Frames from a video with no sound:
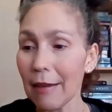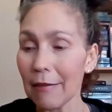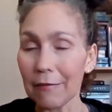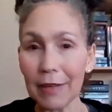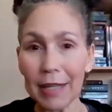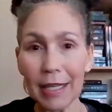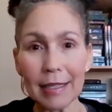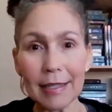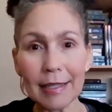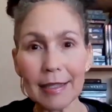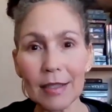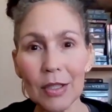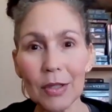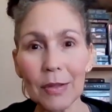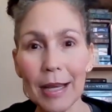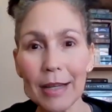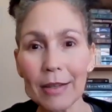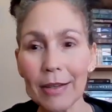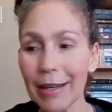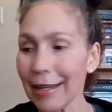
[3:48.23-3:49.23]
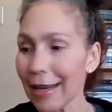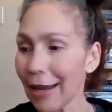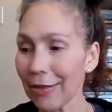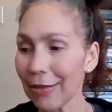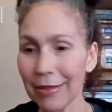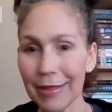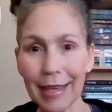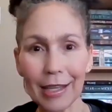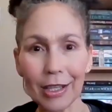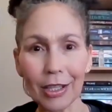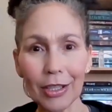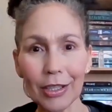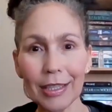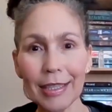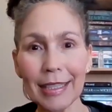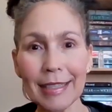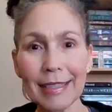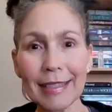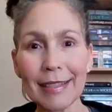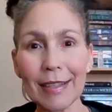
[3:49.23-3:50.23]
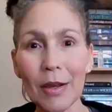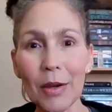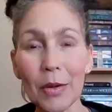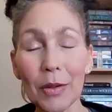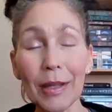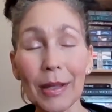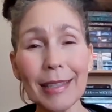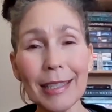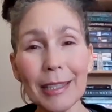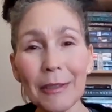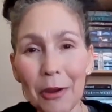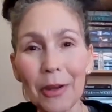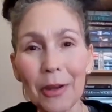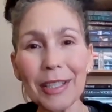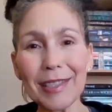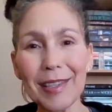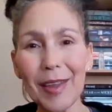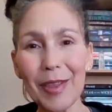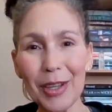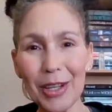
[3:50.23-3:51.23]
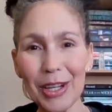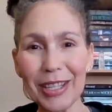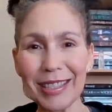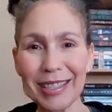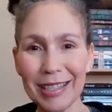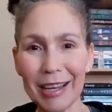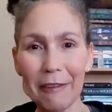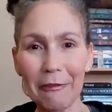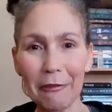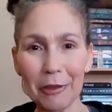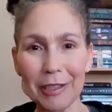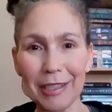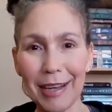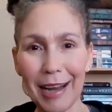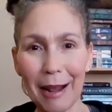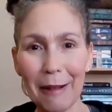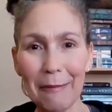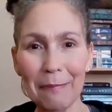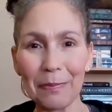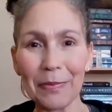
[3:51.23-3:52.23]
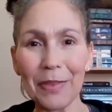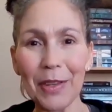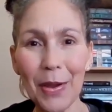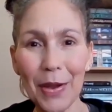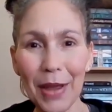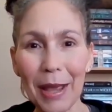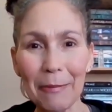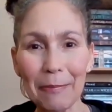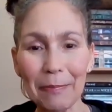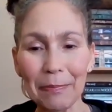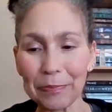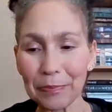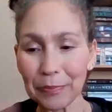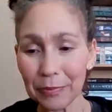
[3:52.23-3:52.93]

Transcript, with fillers: Venus is direct right now. Thank goodness. So let's focus on the good stuff for today. Okay.